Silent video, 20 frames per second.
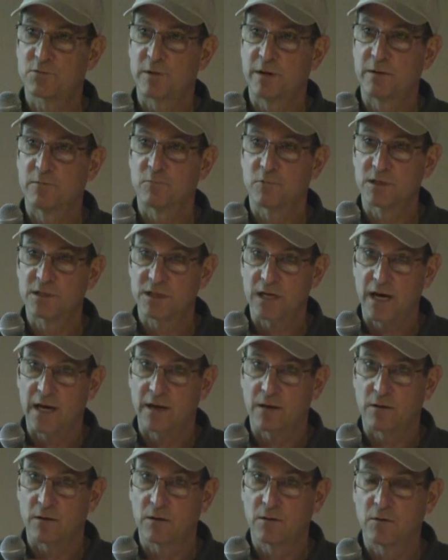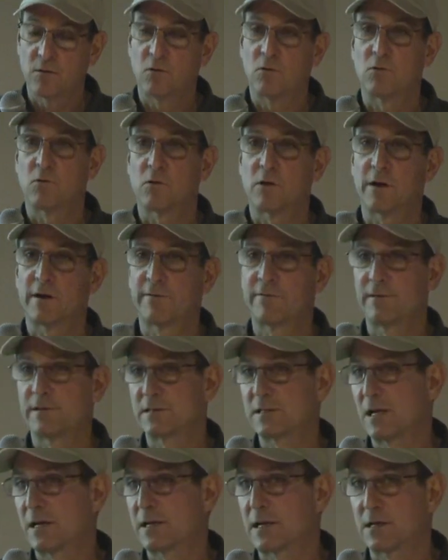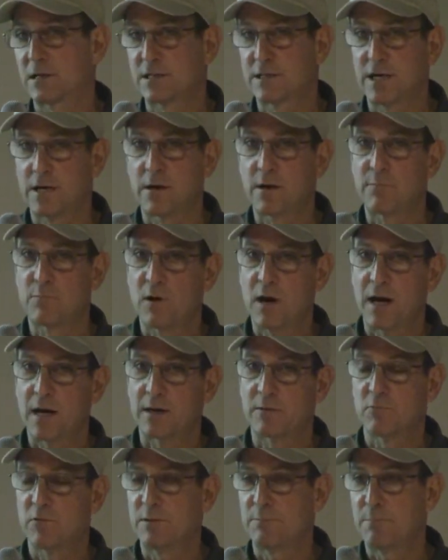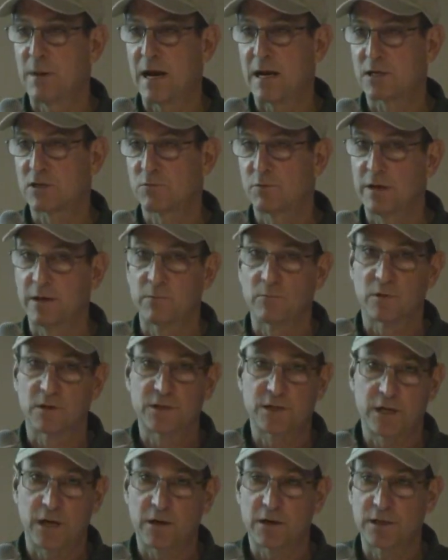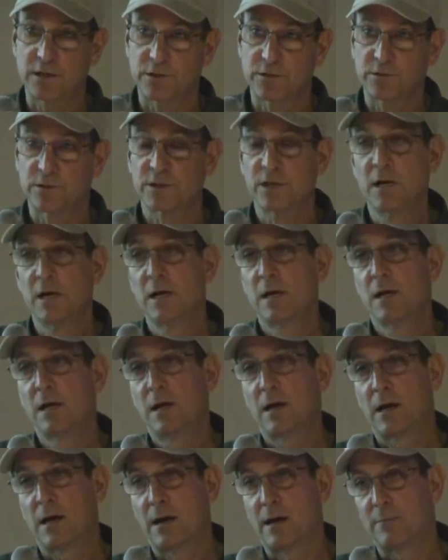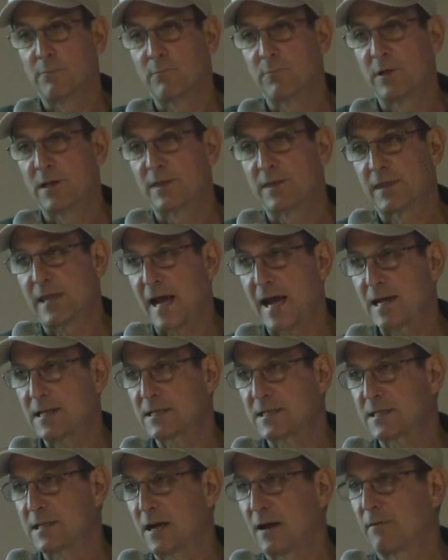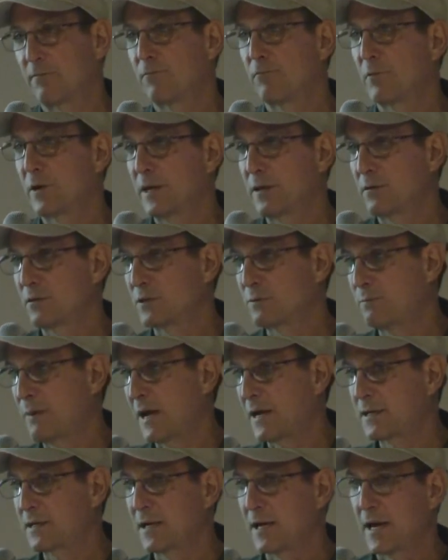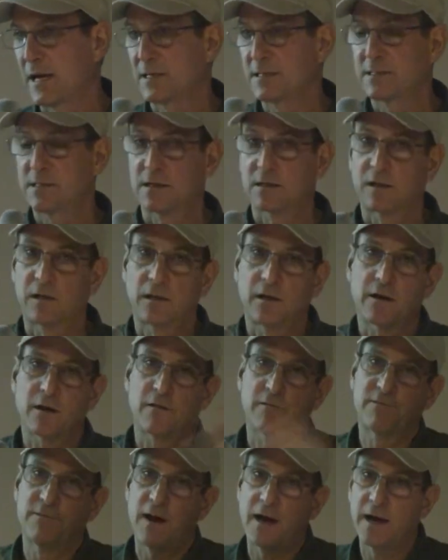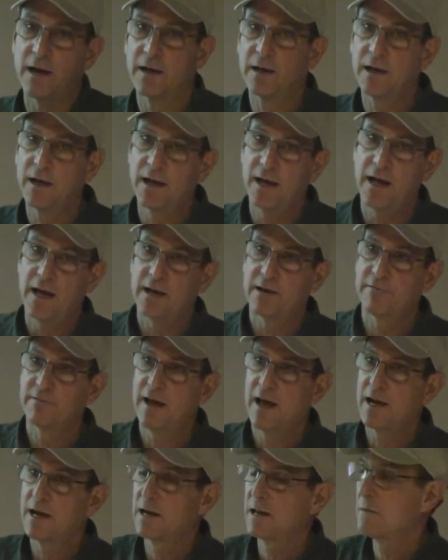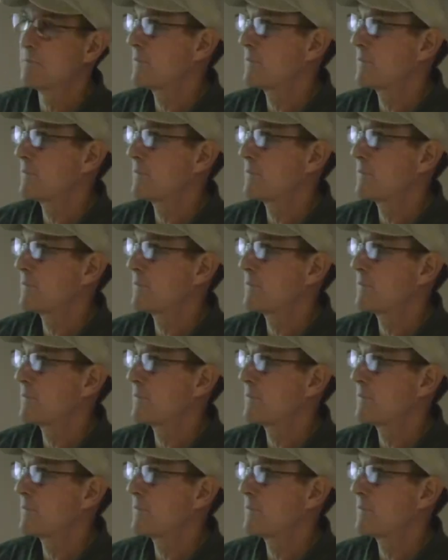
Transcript: sweeten with cider, or if it's like a cherry product, we back sweeten with cherry juice. Um, but that stuff, we use pectinase to clarify it ahead of adding